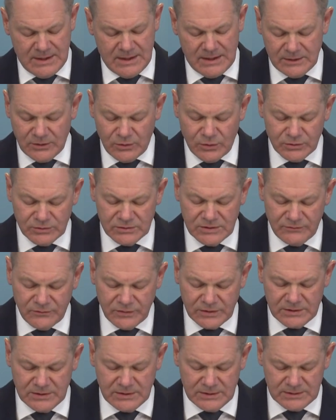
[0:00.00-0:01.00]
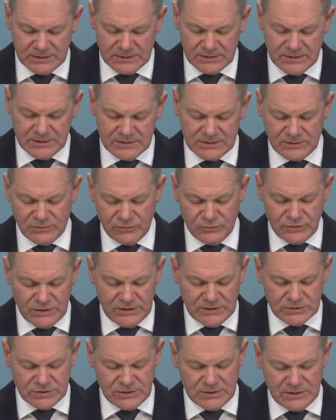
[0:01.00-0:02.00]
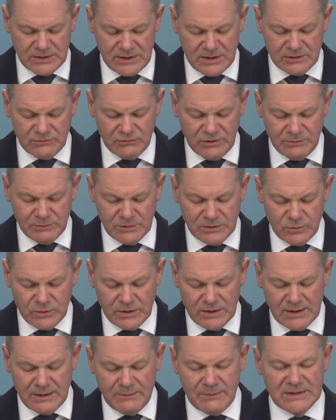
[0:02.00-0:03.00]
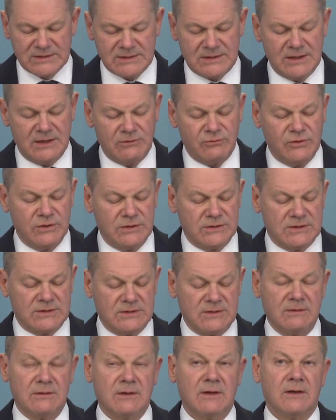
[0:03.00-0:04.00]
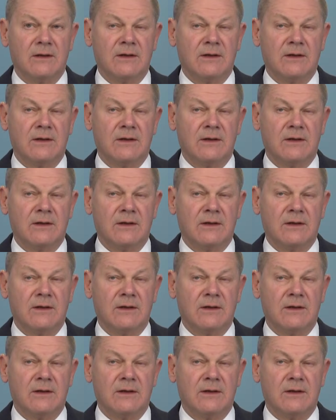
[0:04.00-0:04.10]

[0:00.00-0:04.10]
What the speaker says: I know how difficult it is to reach an agreement with the Hamas terrorists,